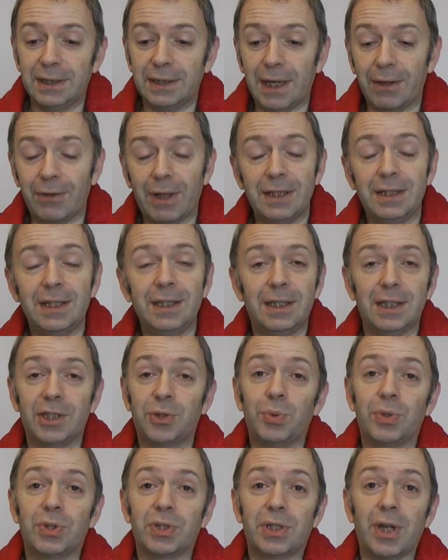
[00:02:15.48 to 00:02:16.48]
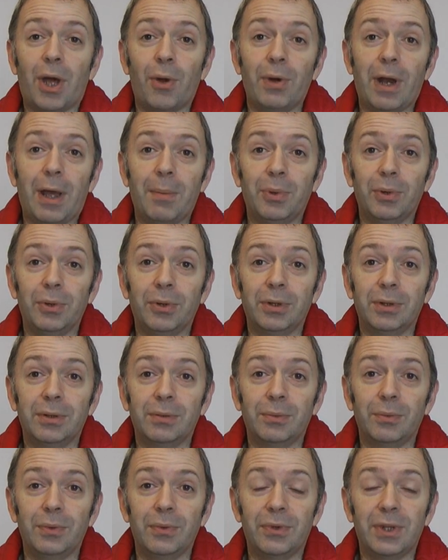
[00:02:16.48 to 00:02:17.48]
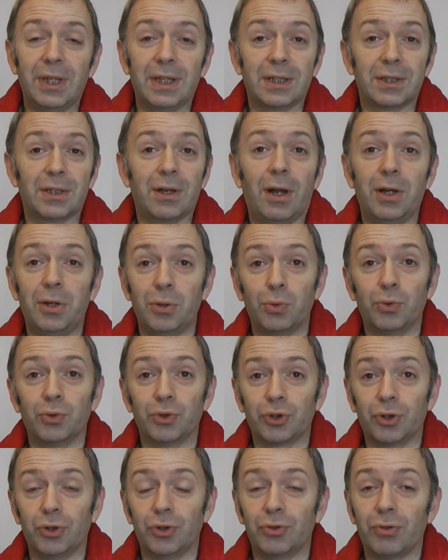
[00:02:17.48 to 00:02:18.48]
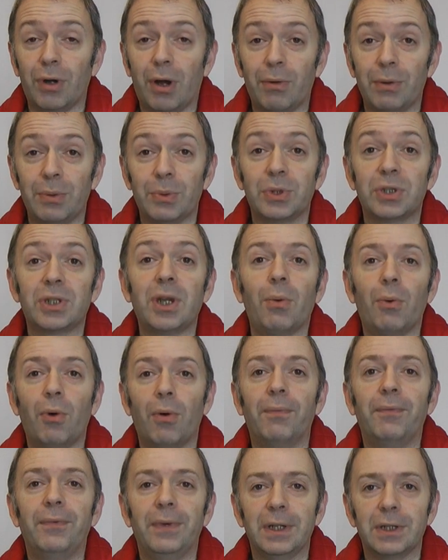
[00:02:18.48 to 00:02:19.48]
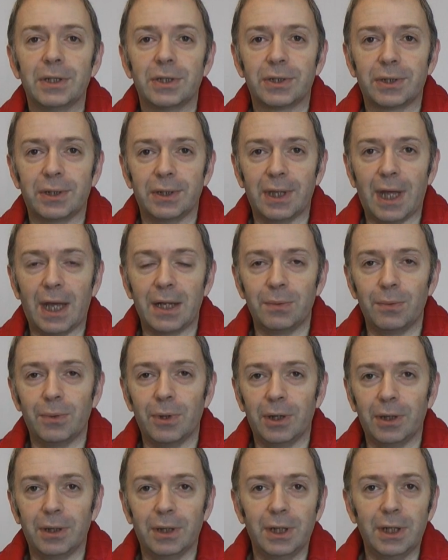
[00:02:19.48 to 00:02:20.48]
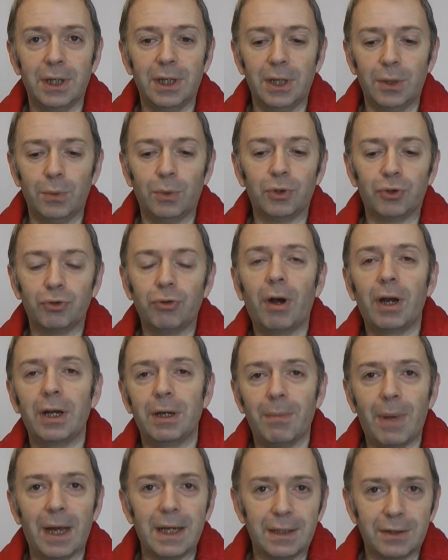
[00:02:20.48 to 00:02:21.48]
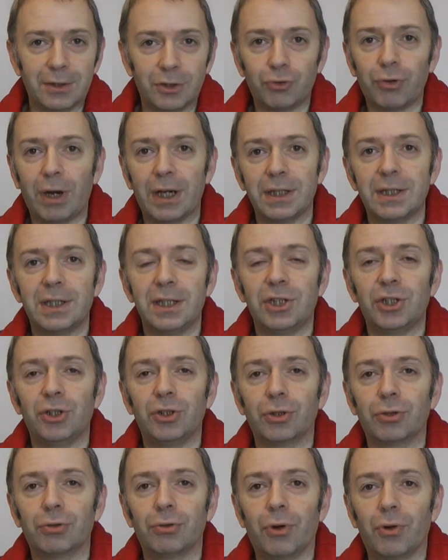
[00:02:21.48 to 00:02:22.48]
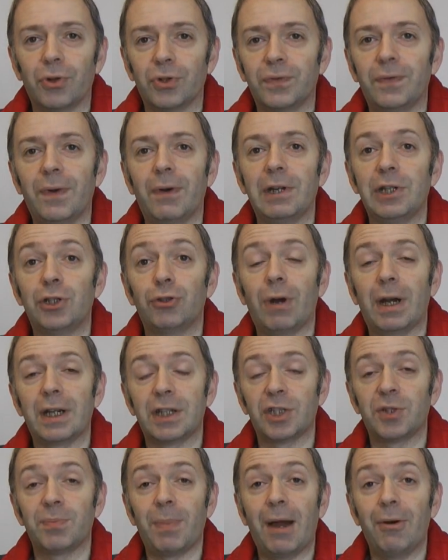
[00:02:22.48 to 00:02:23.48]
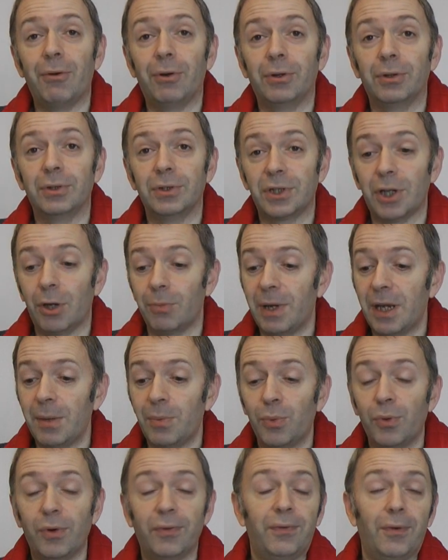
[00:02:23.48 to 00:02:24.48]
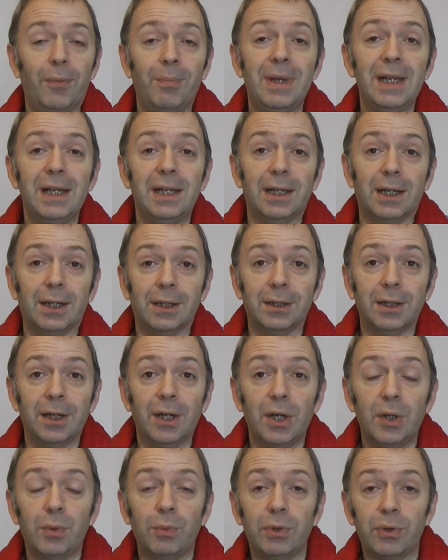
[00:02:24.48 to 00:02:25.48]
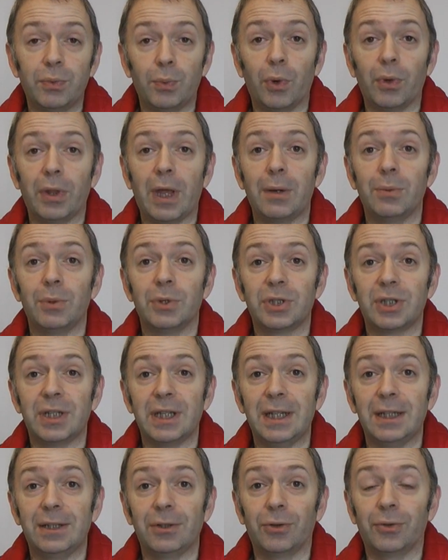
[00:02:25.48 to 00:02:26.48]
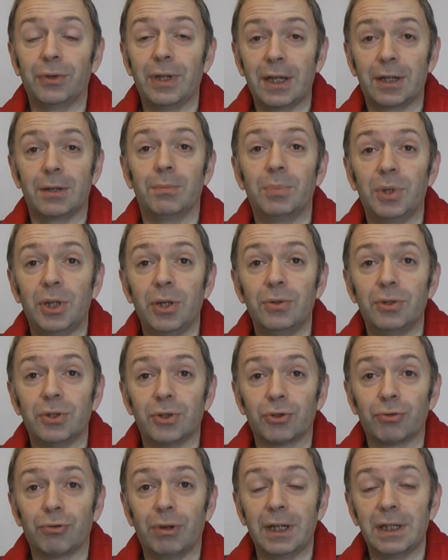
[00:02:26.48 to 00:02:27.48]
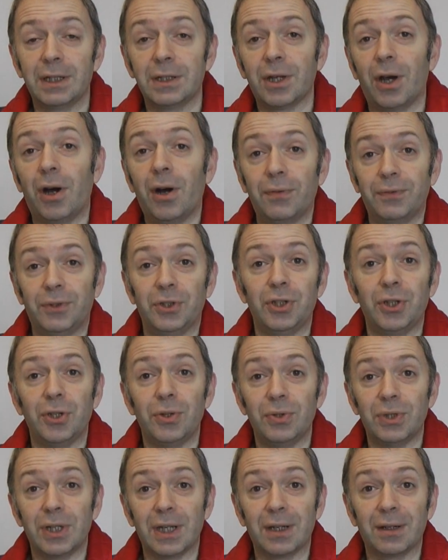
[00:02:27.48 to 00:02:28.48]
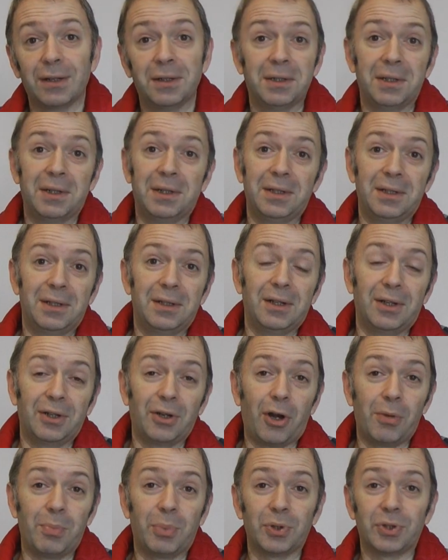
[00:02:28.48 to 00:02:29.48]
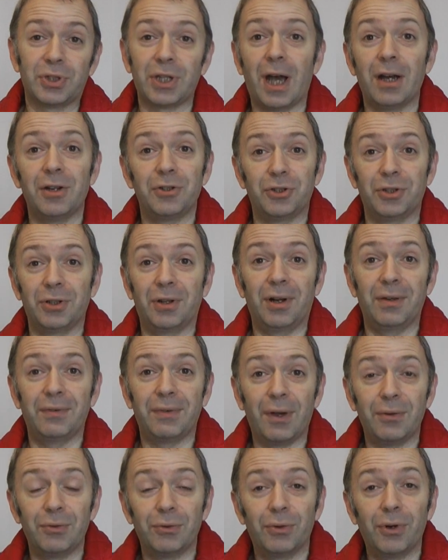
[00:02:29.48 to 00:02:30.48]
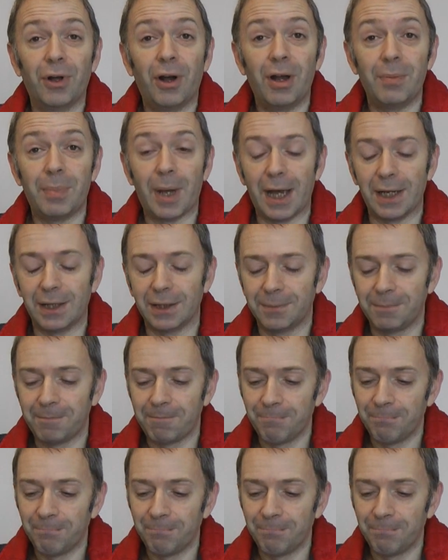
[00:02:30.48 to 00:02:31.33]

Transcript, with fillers: Now they did this with Snow Leopard with things like launch control. It was so obvious that they were, were trying to make the transition across very transparent so people were familiar with what they were seeing on their computer screens after using an iPod Touch, an iPhone or an iPad.